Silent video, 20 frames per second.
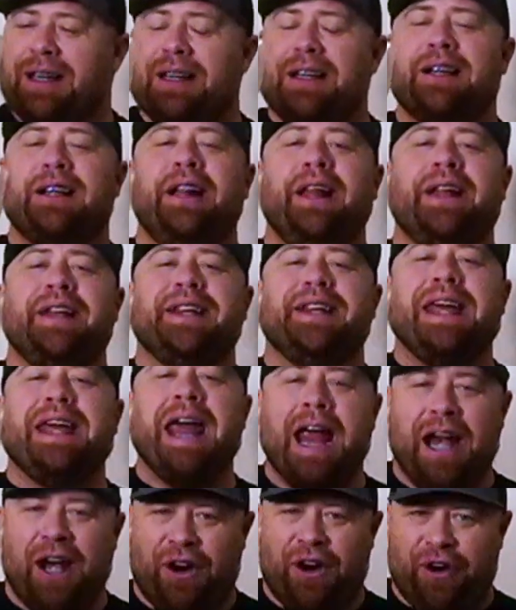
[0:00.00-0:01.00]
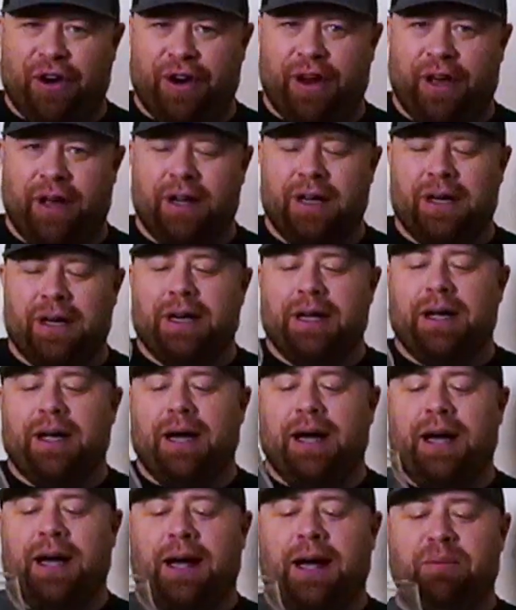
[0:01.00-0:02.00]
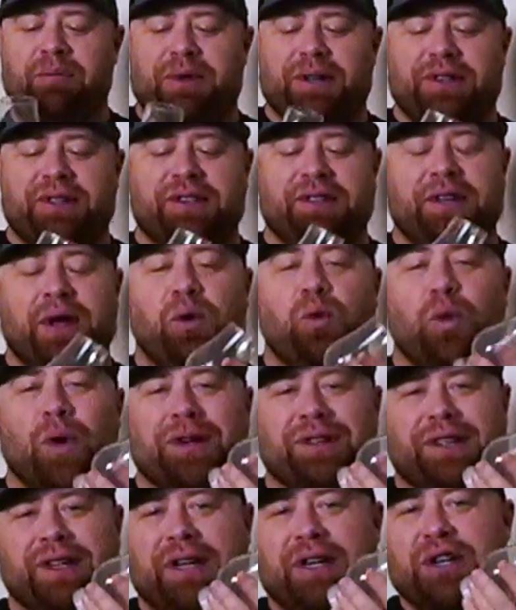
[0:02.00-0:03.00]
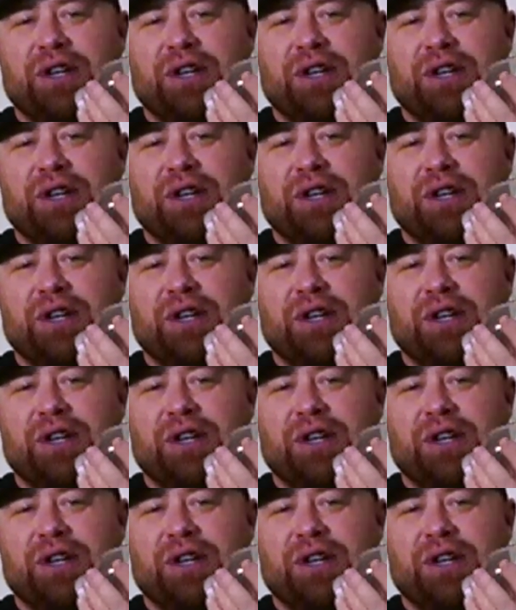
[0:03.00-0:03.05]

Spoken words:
Glencairn. This is a whiskey